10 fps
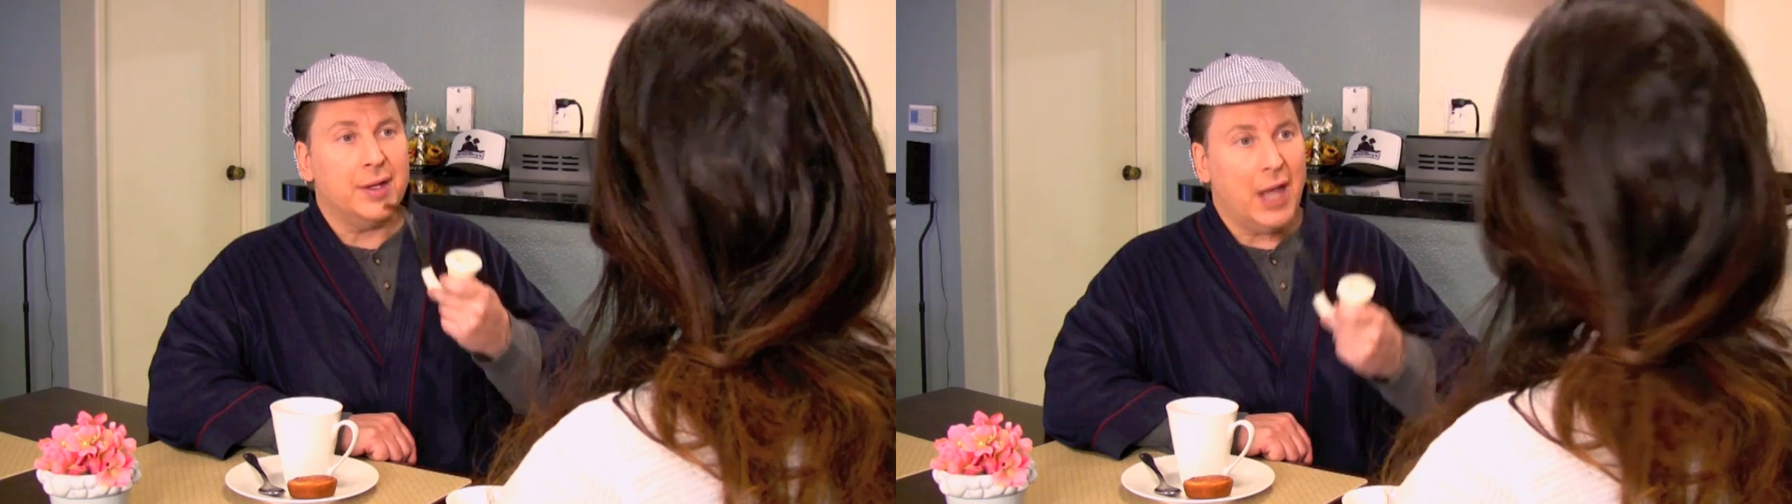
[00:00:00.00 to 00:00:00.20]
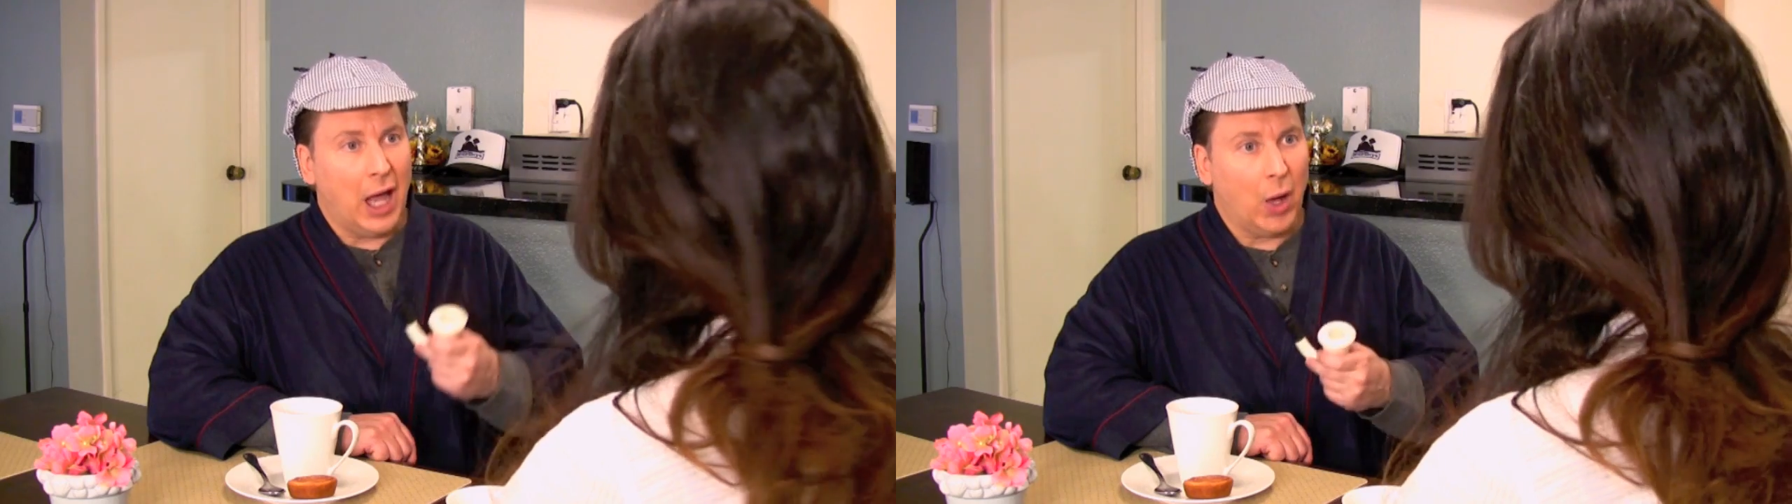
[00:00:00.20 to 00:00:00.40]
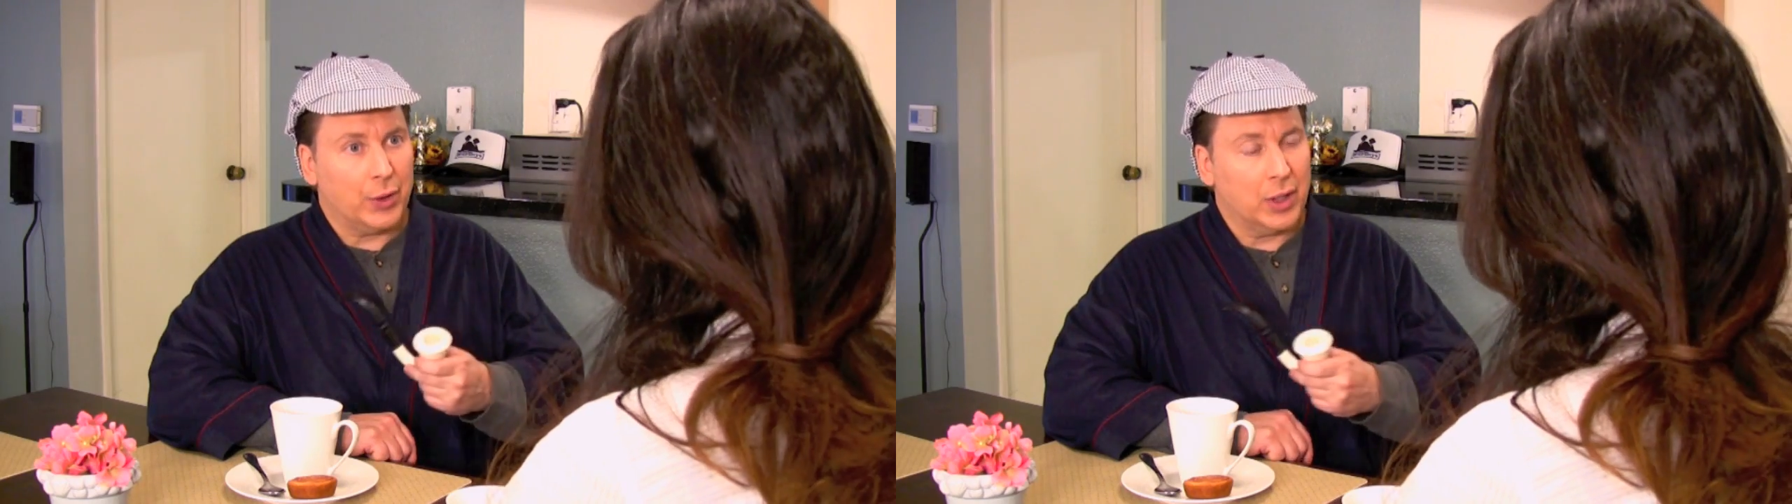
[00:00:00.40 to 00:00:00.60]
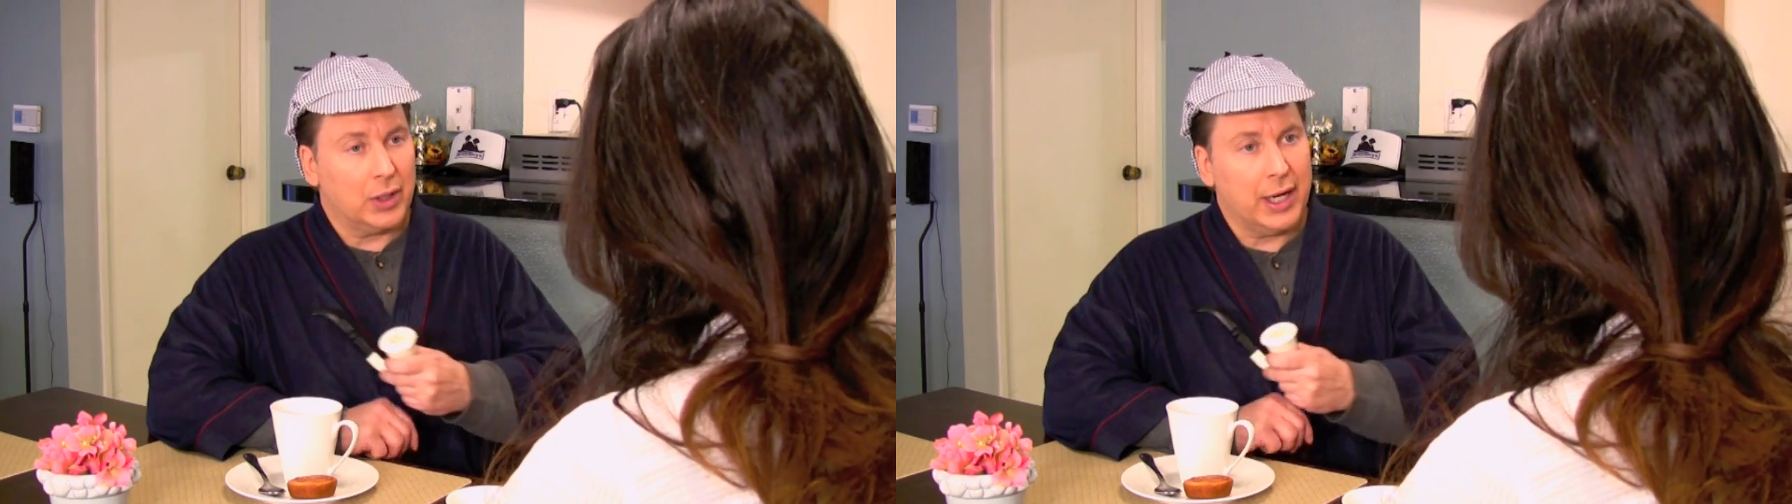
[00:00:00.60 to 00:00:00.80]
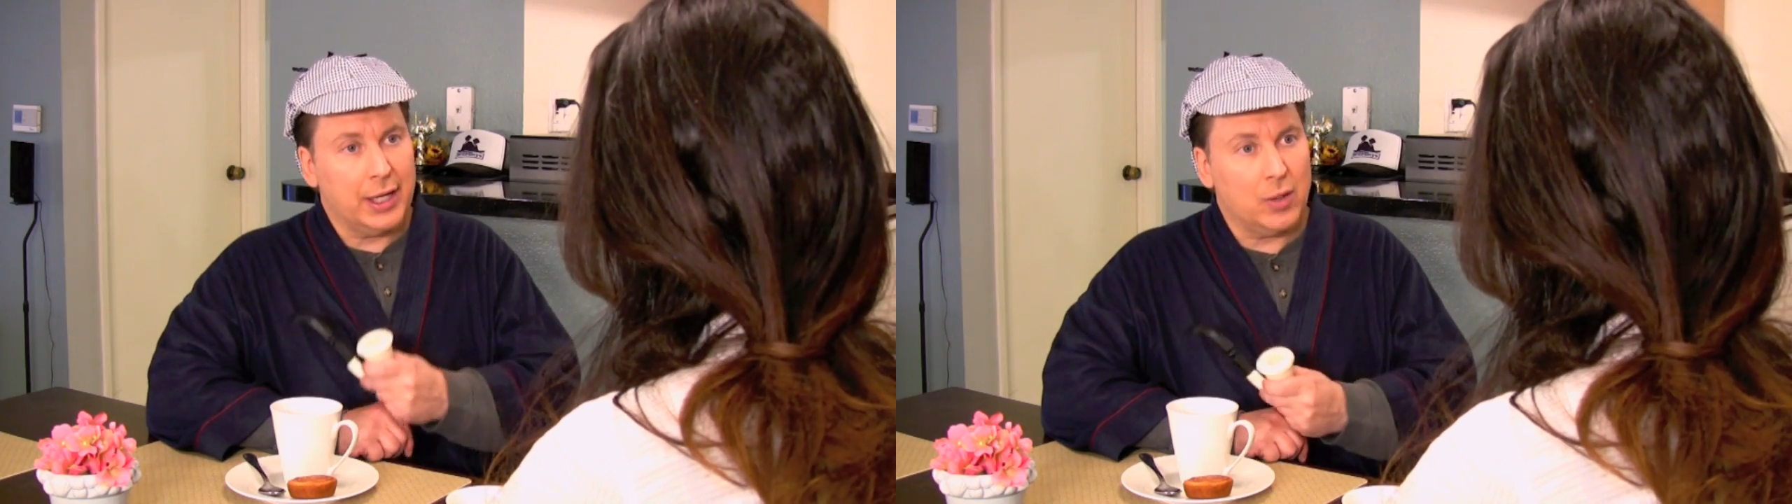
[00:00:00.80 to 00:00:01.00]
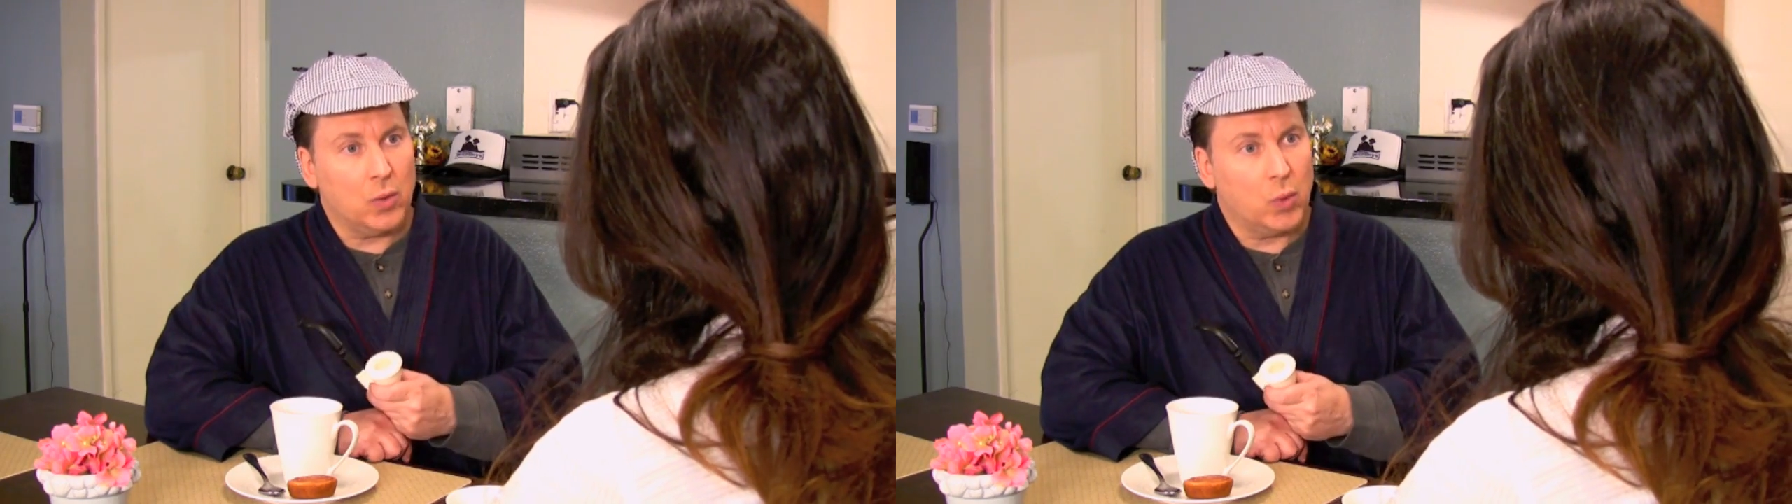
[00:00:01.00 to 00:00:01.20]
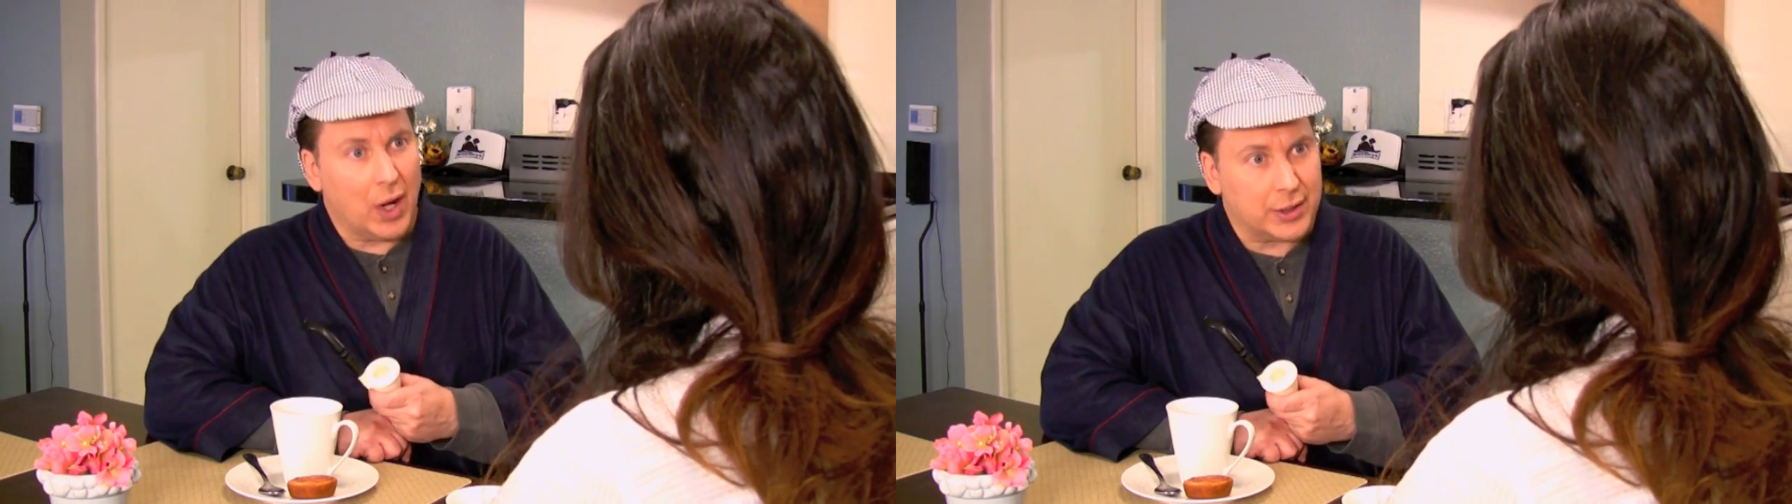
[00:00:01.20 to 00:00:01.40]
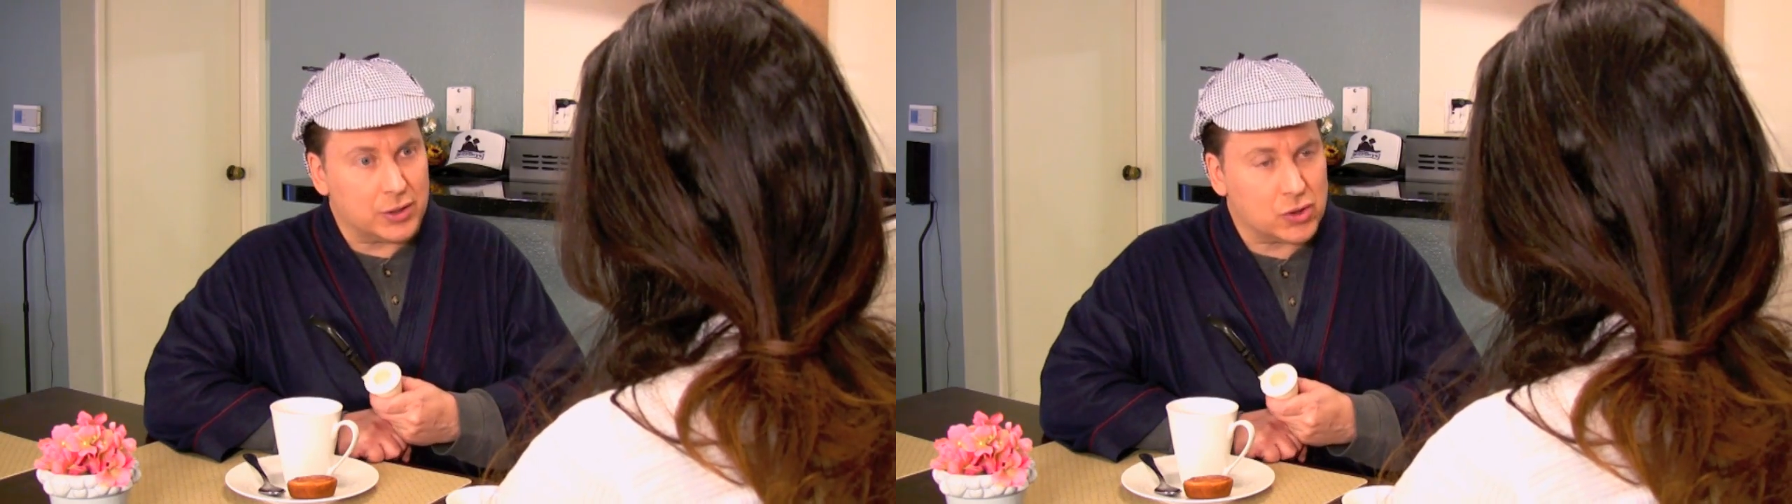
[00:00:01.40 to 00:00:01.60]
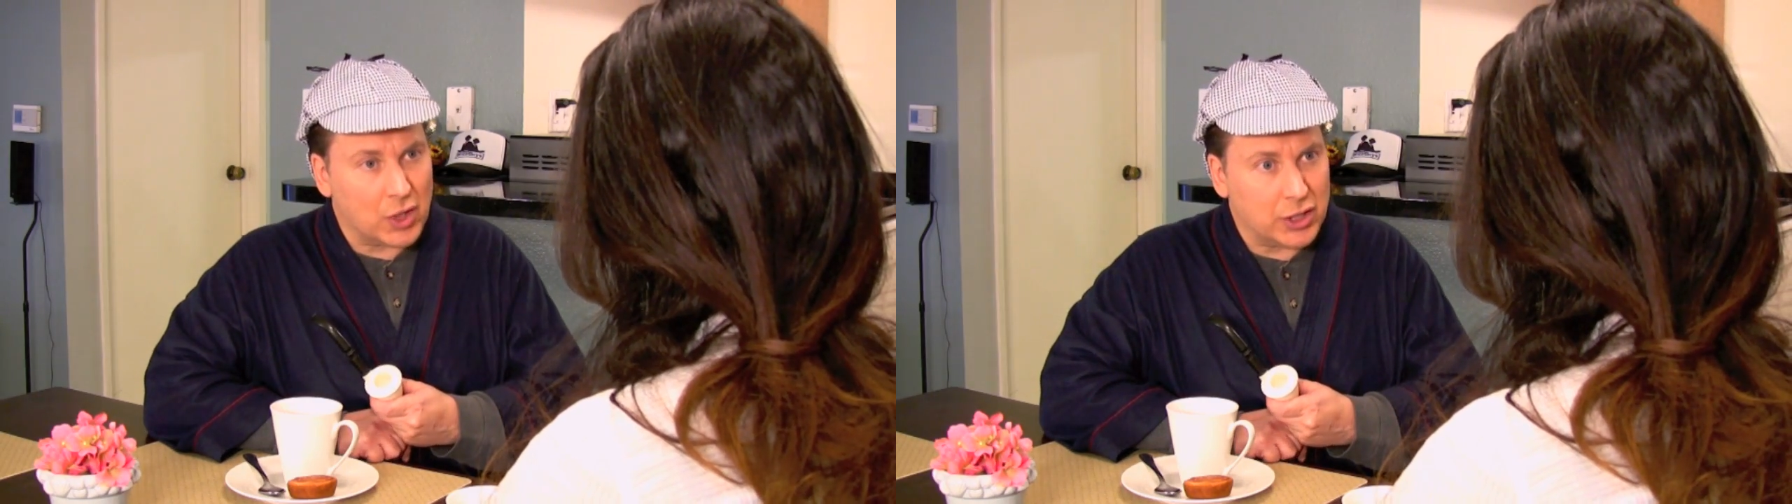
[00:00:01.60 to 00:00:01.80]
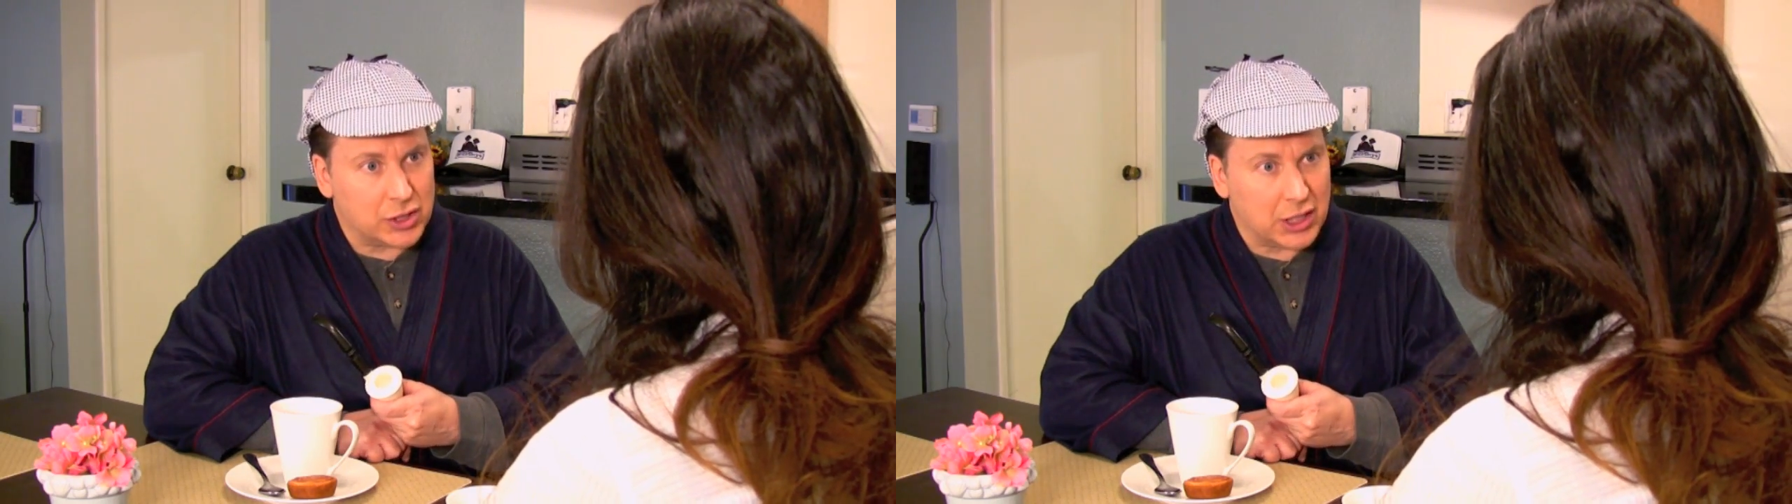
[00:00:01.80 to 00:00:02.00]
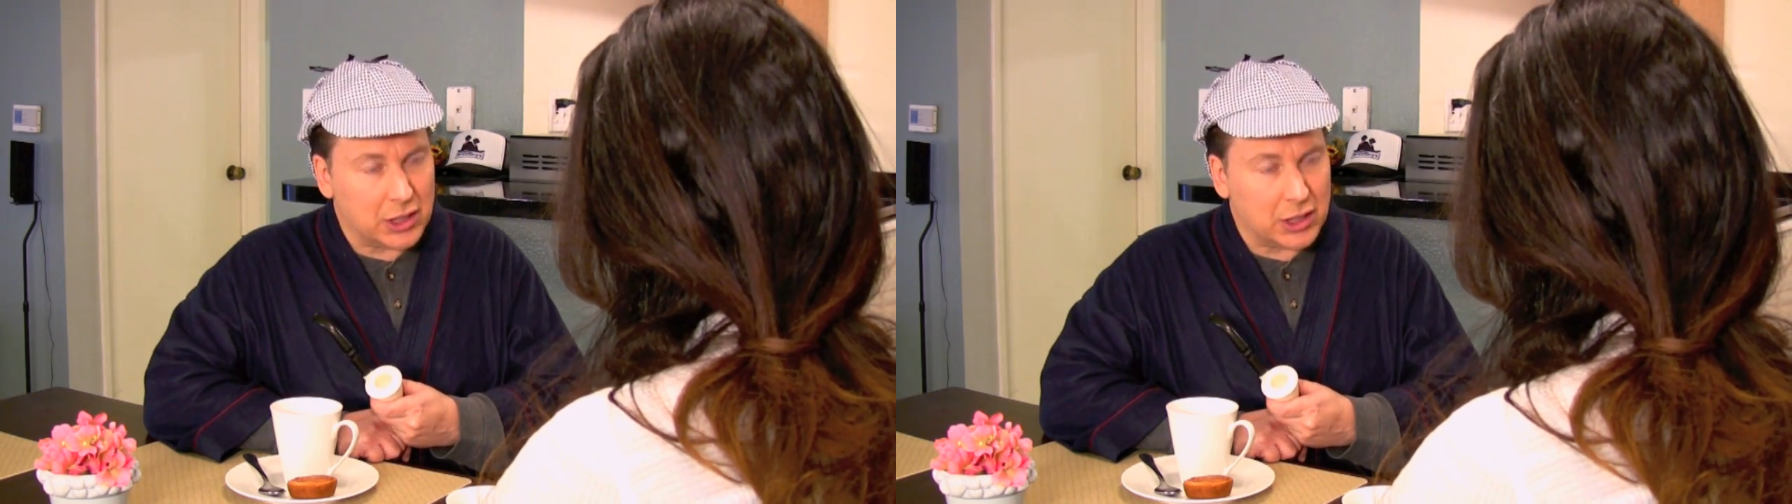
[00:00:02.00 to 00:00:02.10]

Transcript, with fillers: Now, young lady, what strange